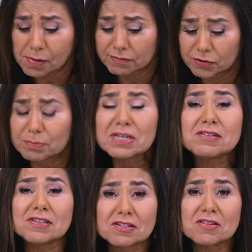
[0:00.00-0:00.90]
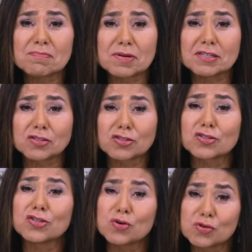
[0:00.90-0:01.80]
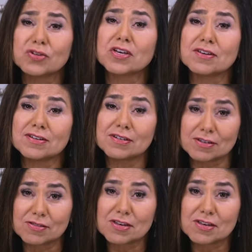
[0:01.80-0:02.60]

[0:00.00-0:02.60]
but for me, nothing beats slow cooking it in